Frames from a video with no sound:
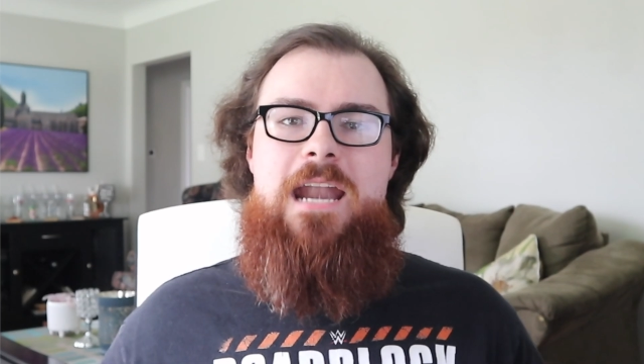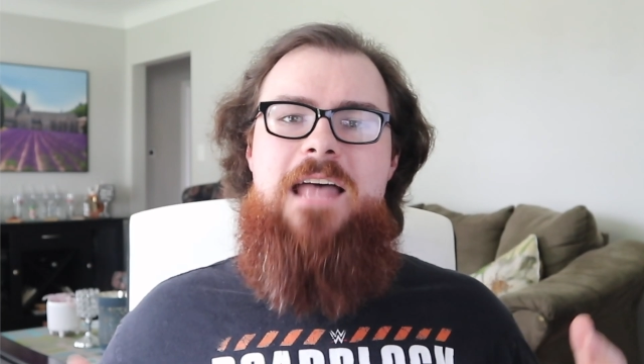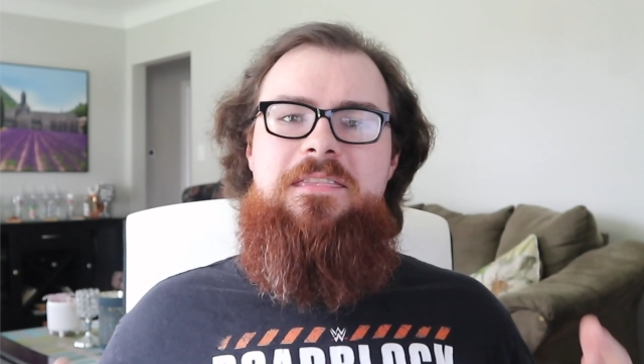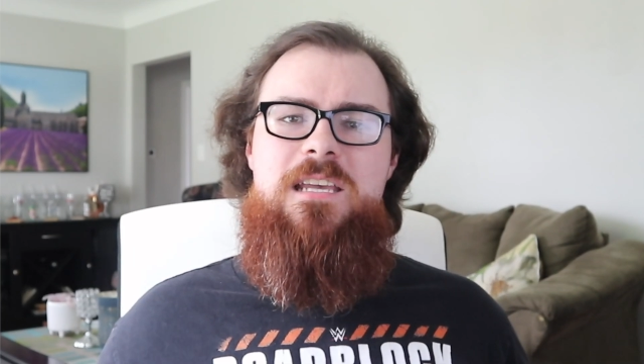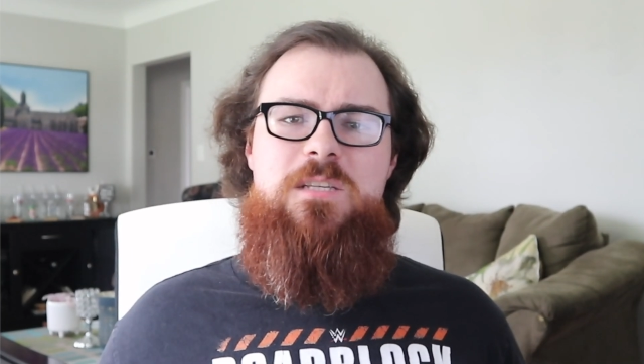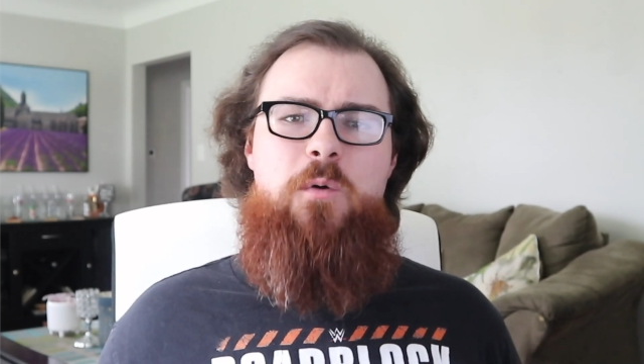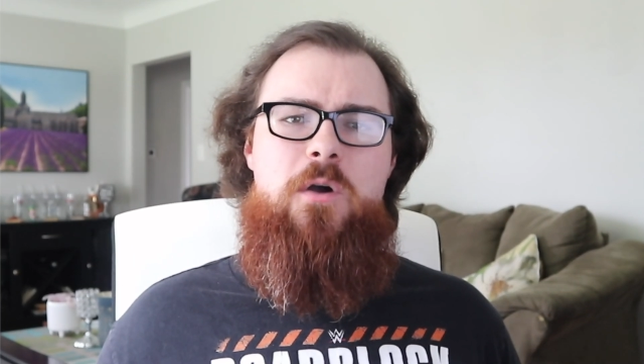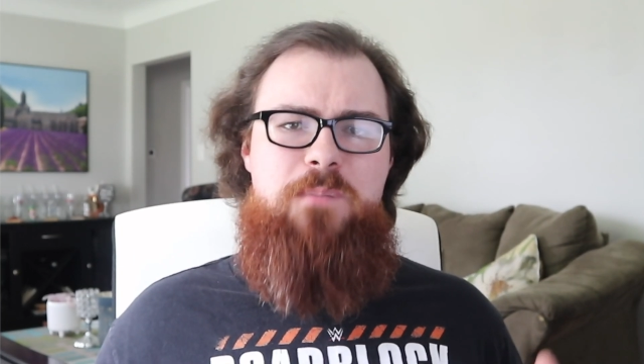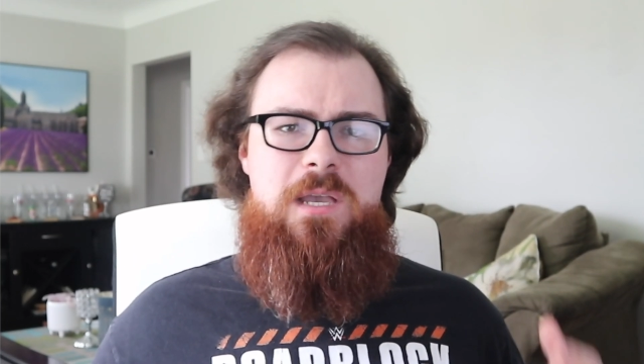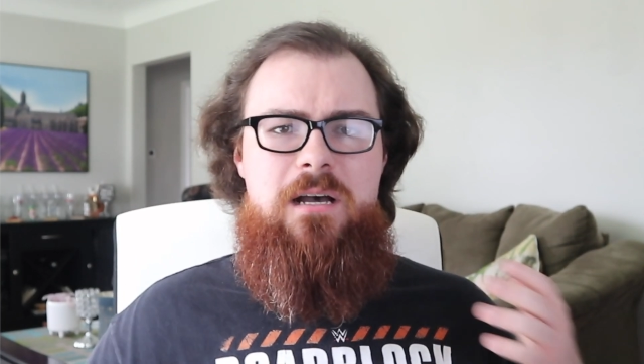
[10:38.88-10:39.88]
at this
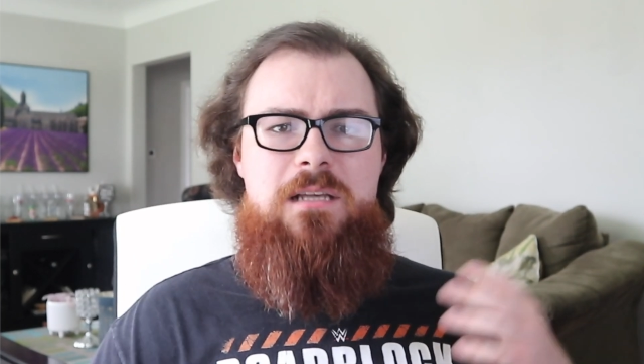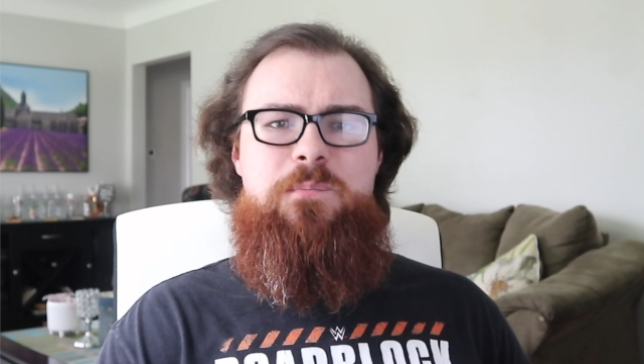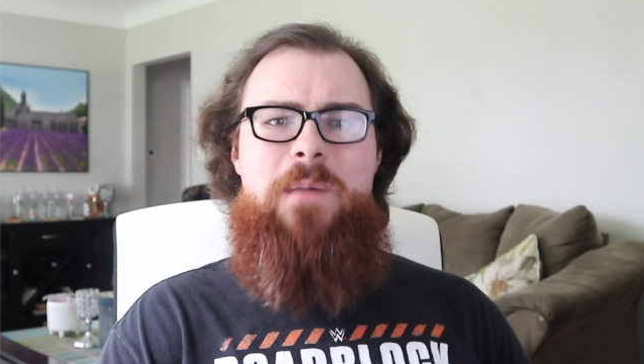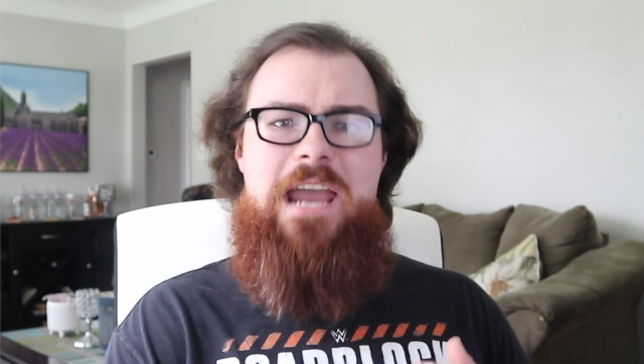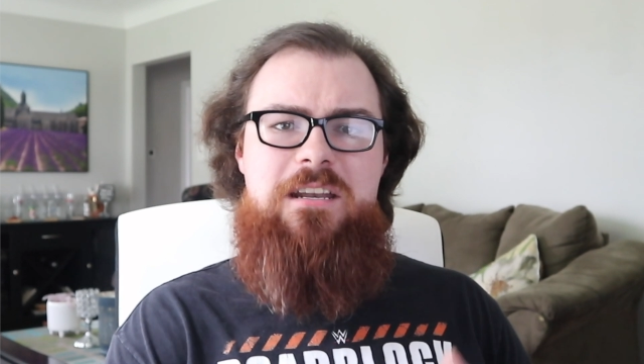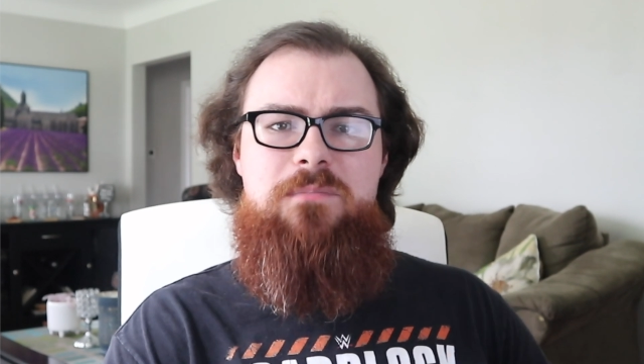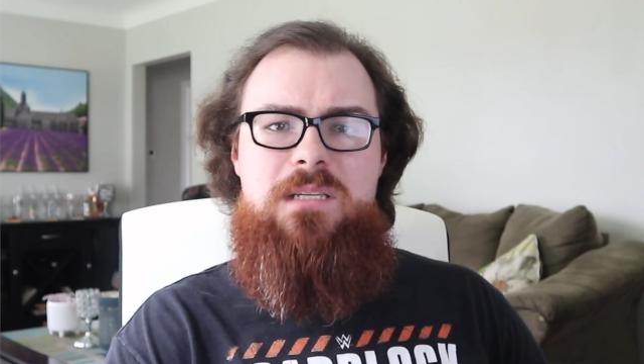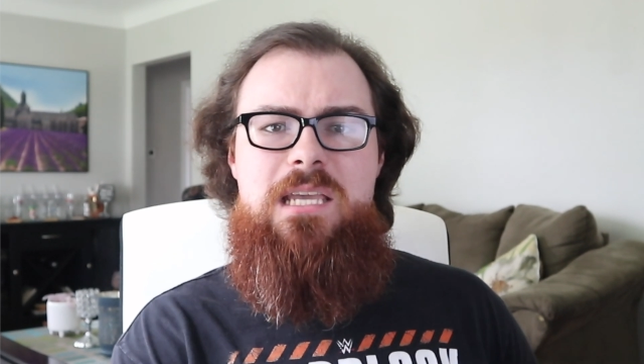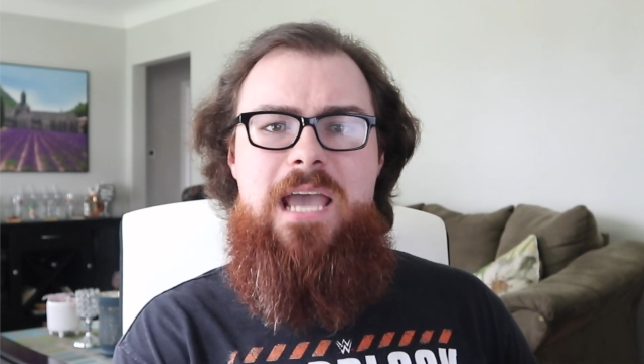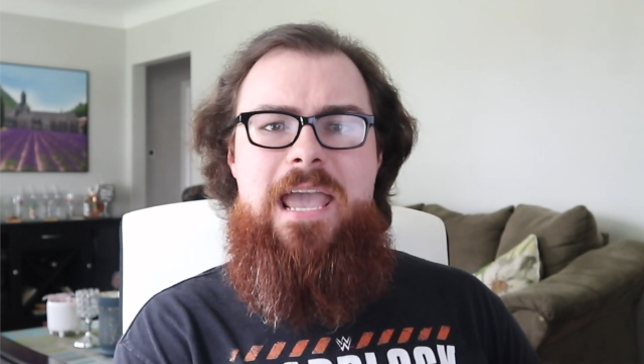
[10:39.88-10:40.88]
point, because Magnum
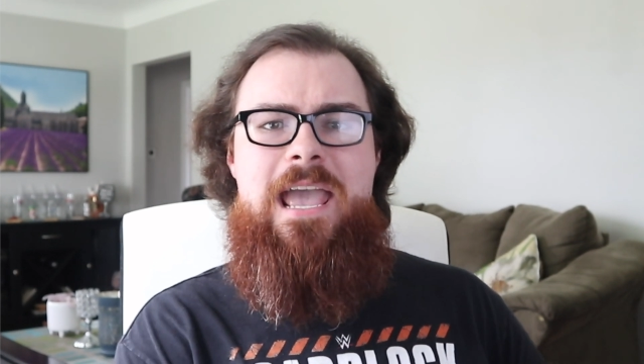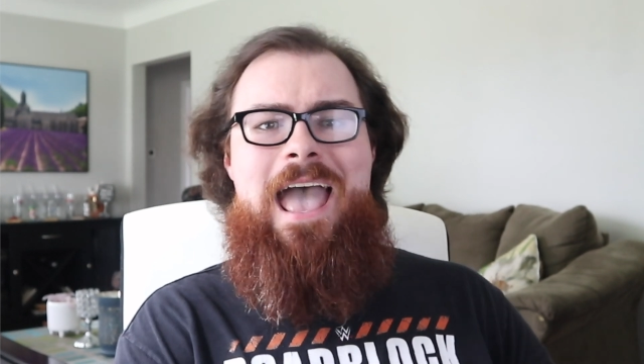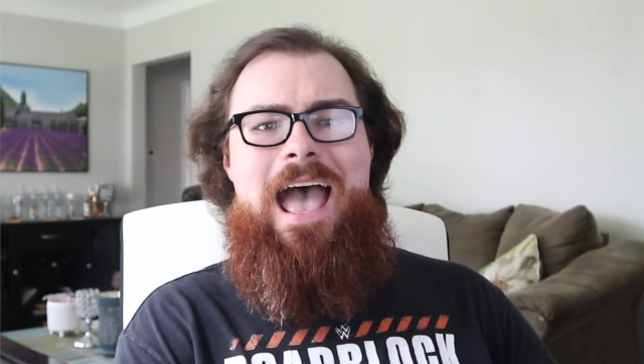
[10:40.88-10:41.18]
T.A.